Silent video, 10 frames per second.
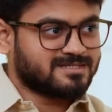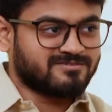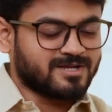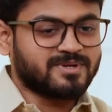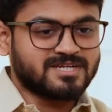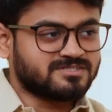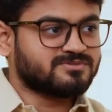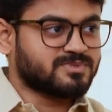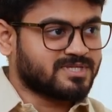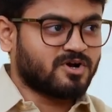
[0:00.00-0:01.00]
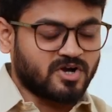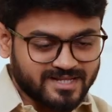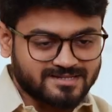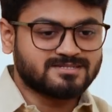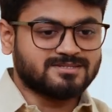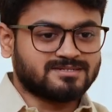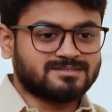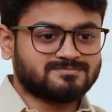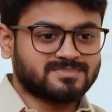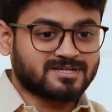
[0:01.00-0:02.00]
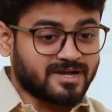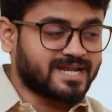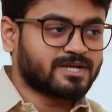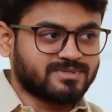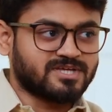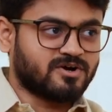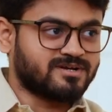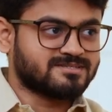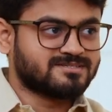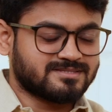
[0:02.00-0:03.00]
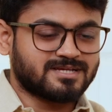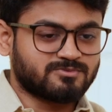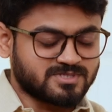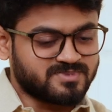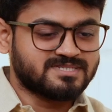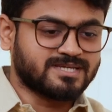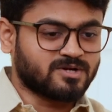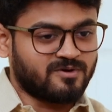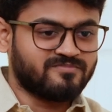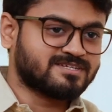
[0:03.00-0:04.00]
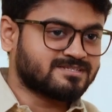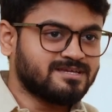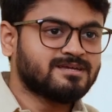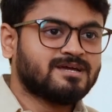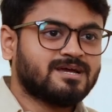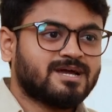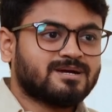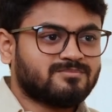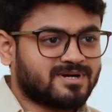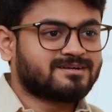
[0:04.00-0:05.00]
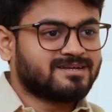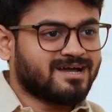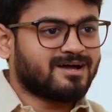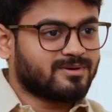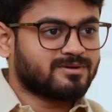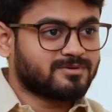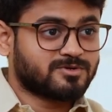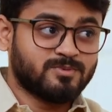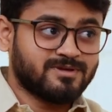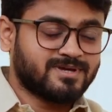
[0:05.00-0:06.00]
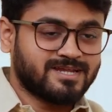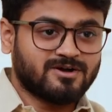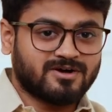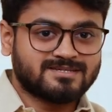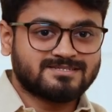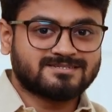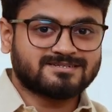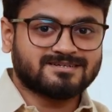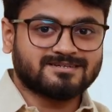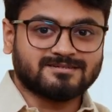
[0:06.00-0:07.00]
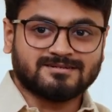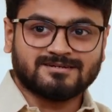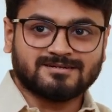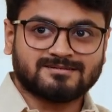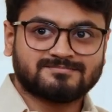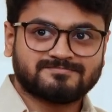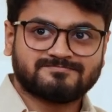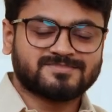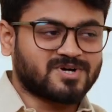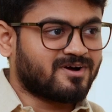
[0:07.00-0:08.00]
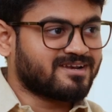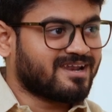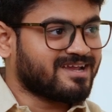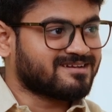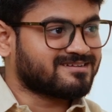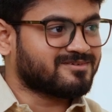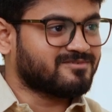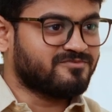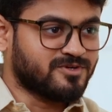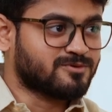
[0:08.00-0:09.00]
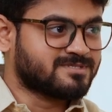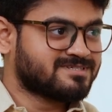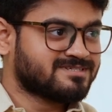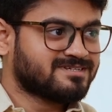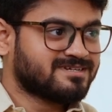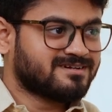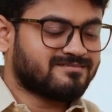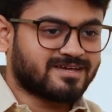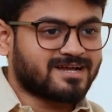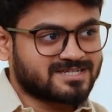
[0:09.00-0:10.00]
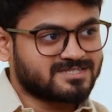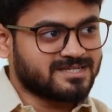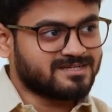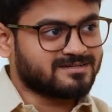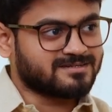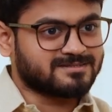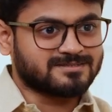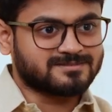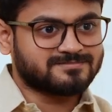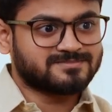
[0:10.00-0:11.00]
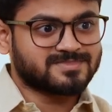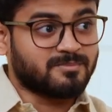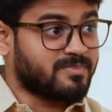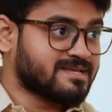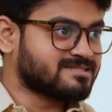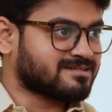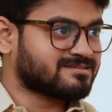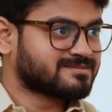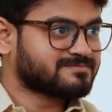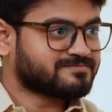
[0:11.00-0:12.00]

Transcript: vibration with the audience, the connect with the audience that was missing, obviously. But yeah, to be very honest, the online views were actually amazing.